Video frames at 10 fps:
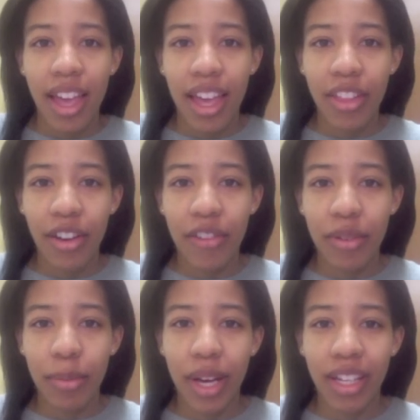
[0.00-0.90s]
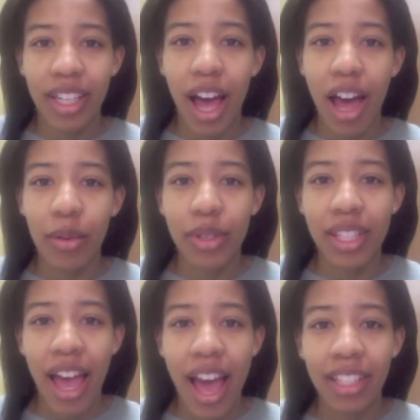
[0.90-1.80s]
Hey there, everybody. I
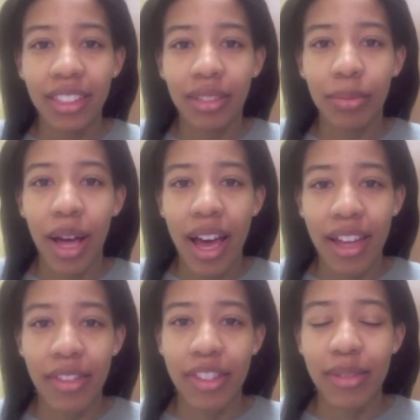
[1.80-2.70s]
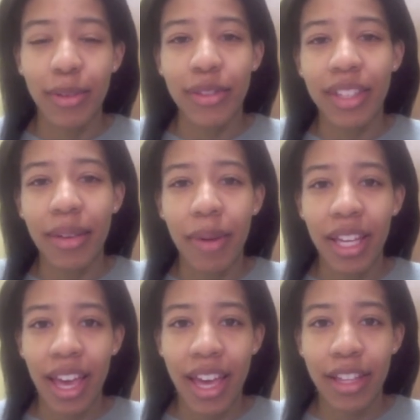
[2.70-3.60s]
was asked by This Music in My
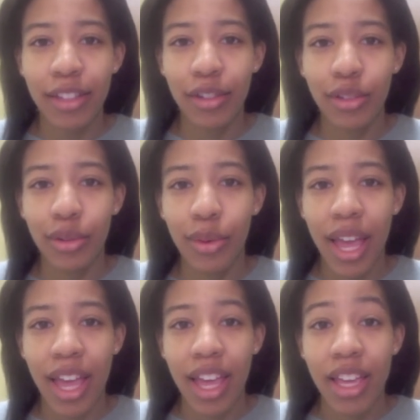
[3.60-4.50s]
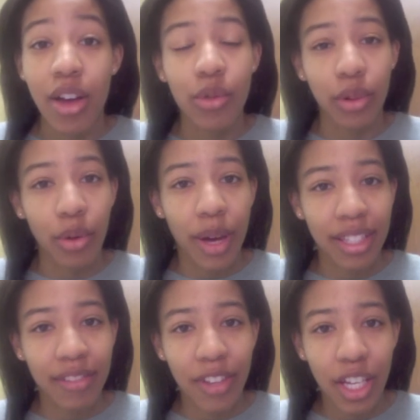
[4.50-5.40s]
Head to do a
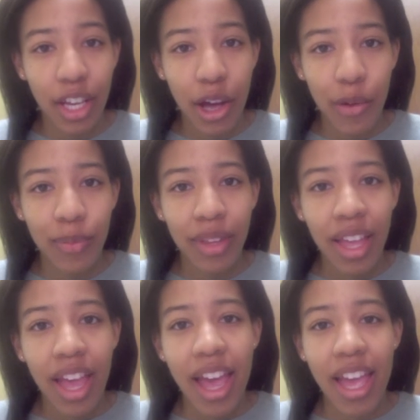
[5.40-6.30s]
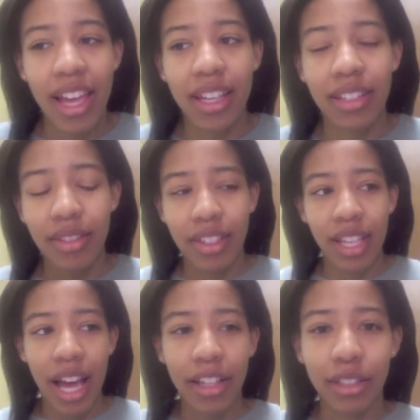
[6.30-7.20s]
request video, and the
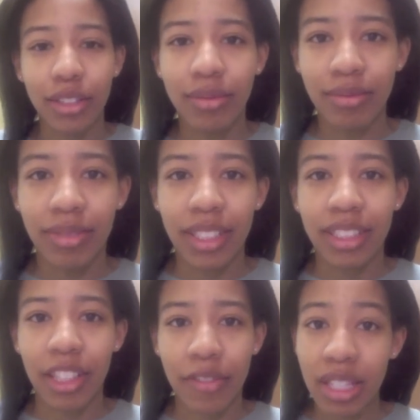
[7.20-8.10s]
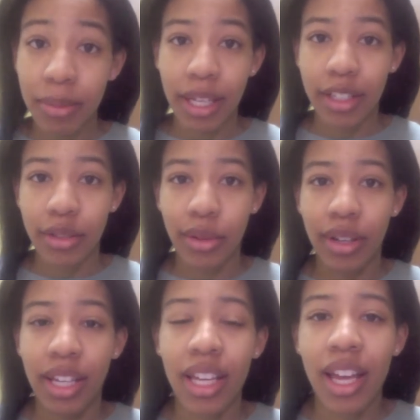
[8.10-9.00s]
title is
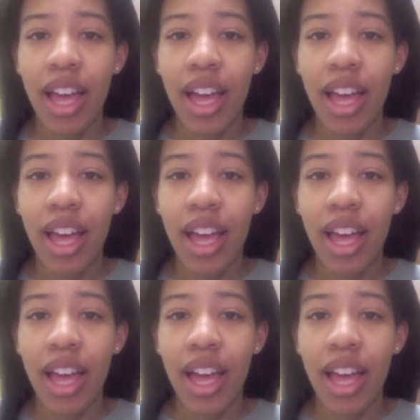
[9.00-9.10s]
self-explanatory.